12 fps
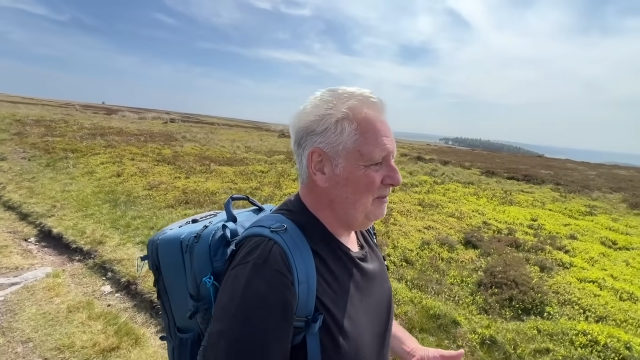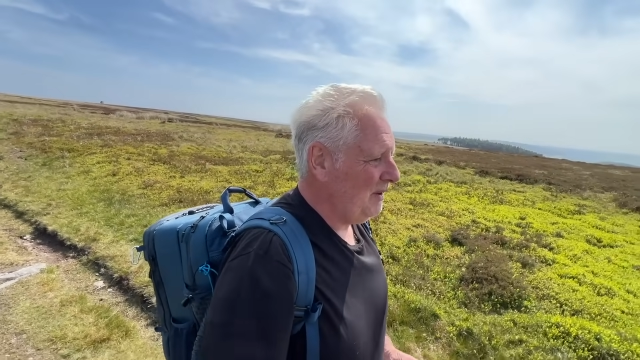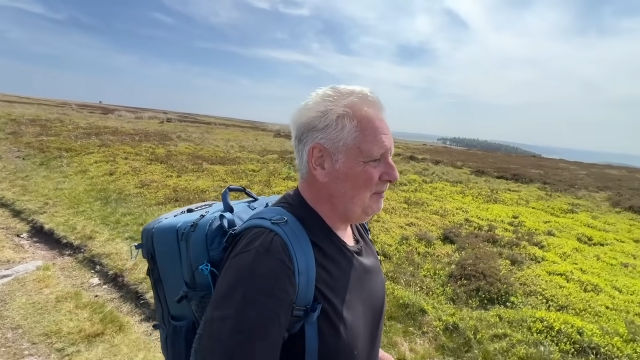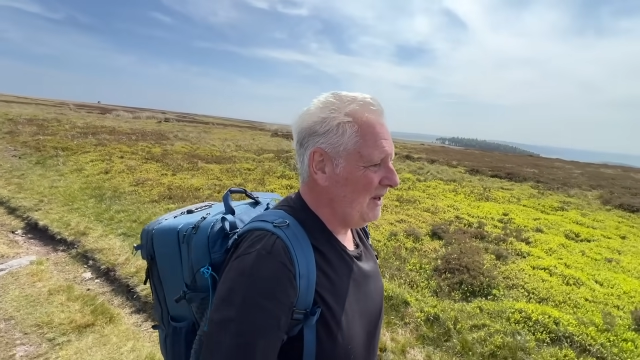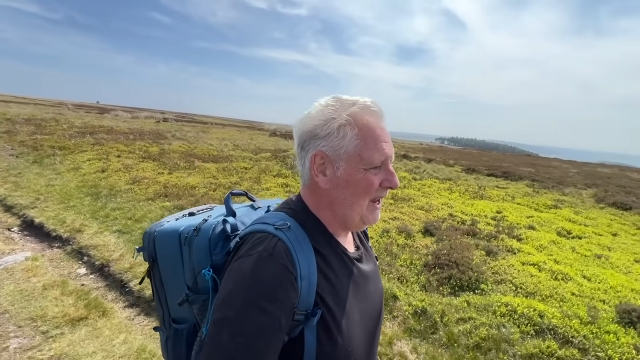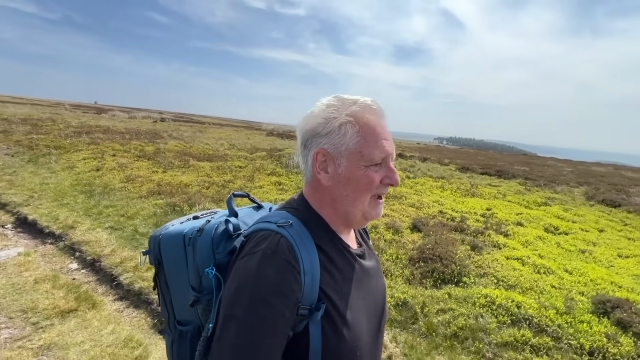
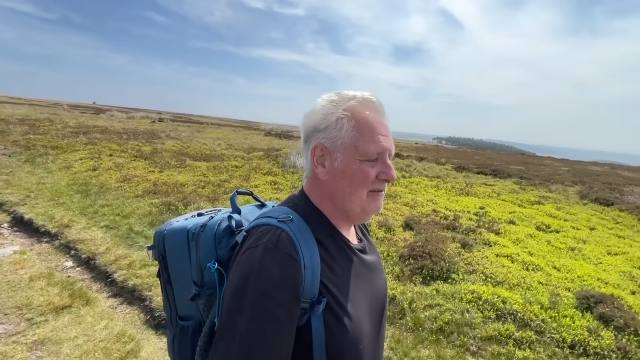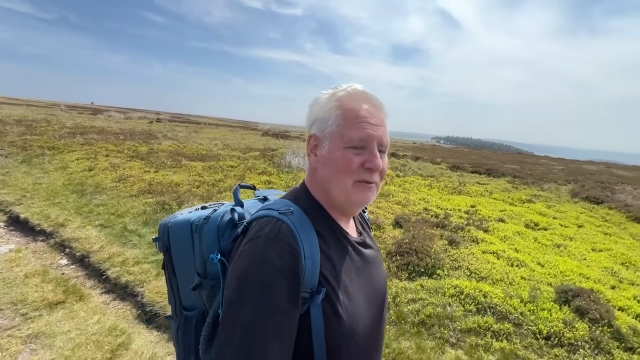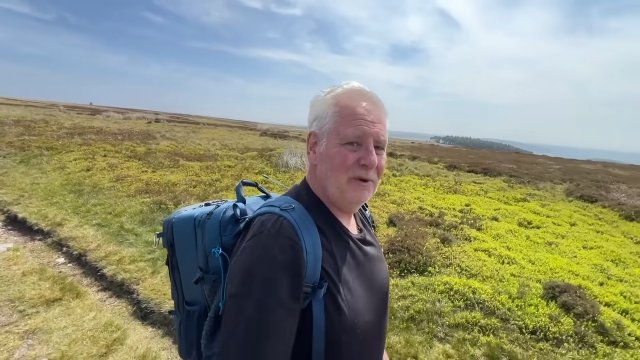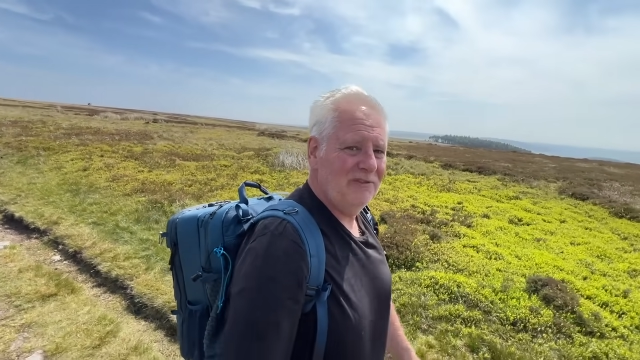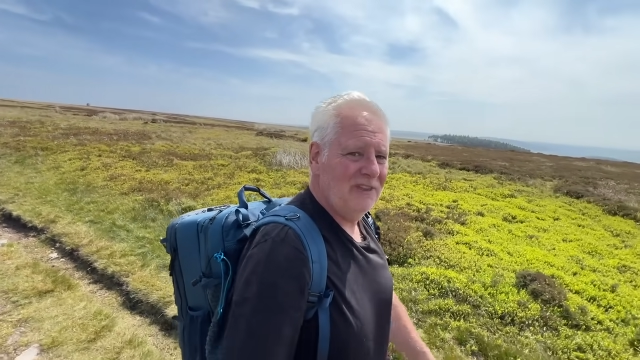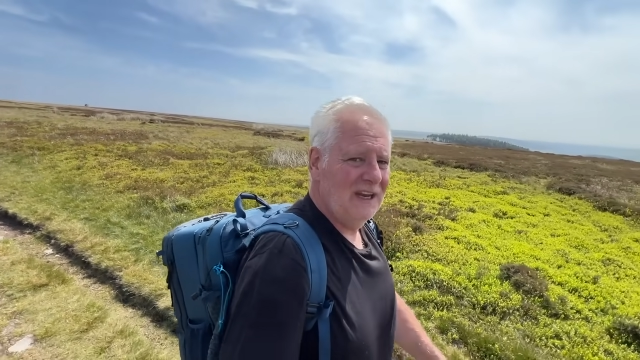people have
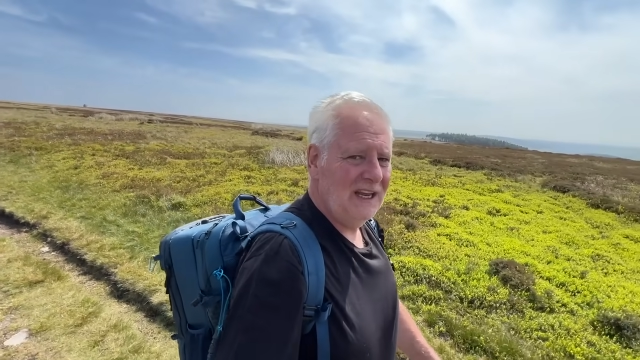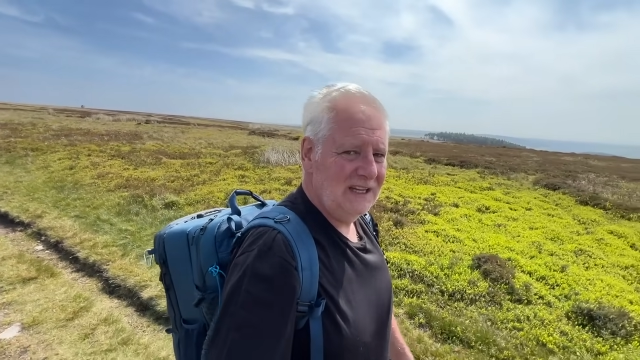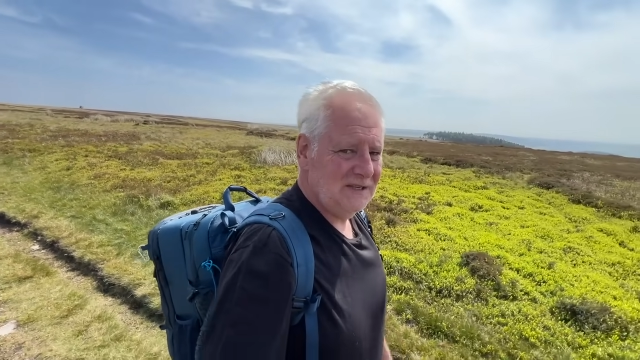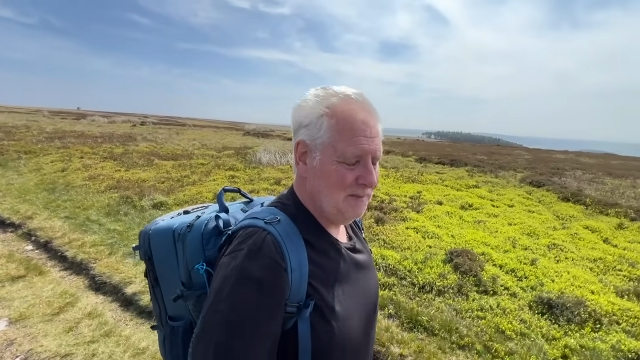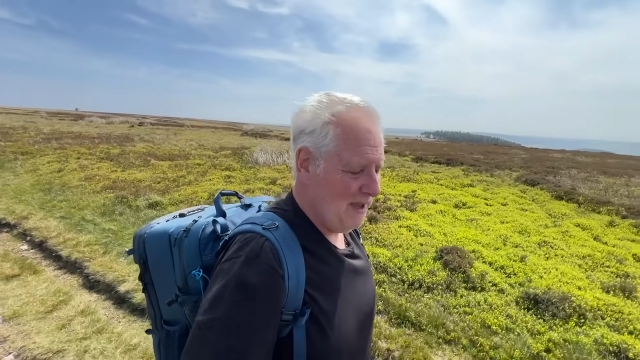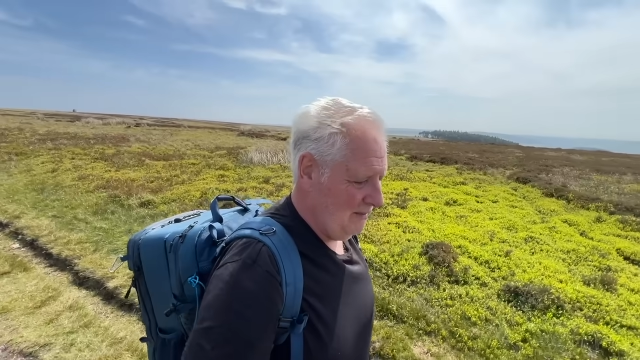with the
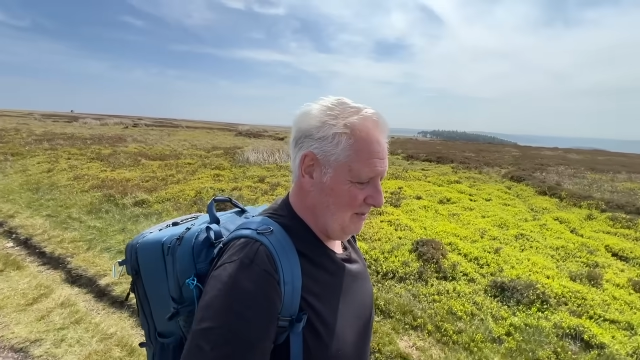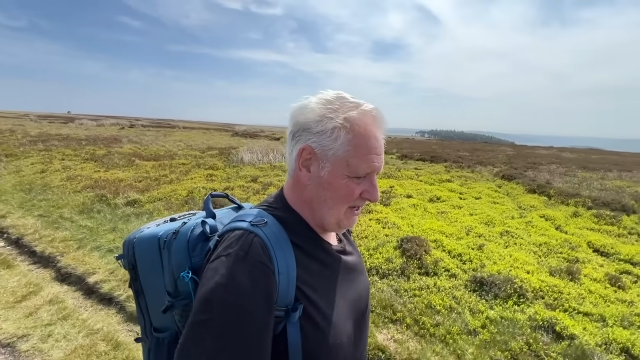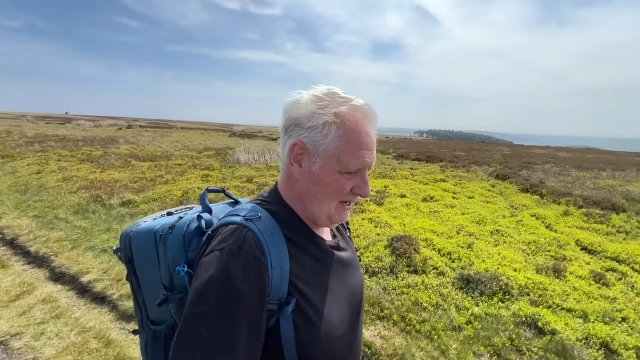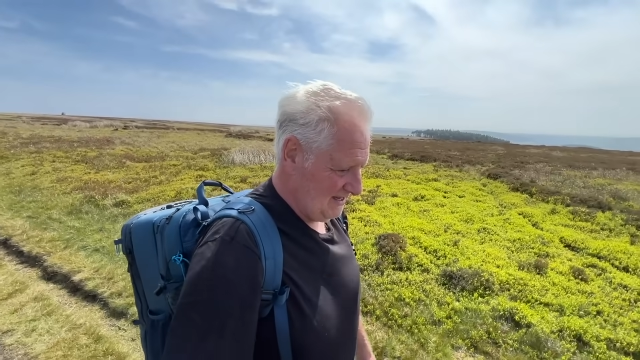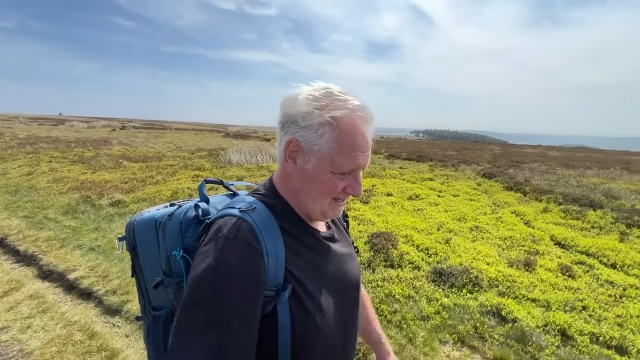knees maybe.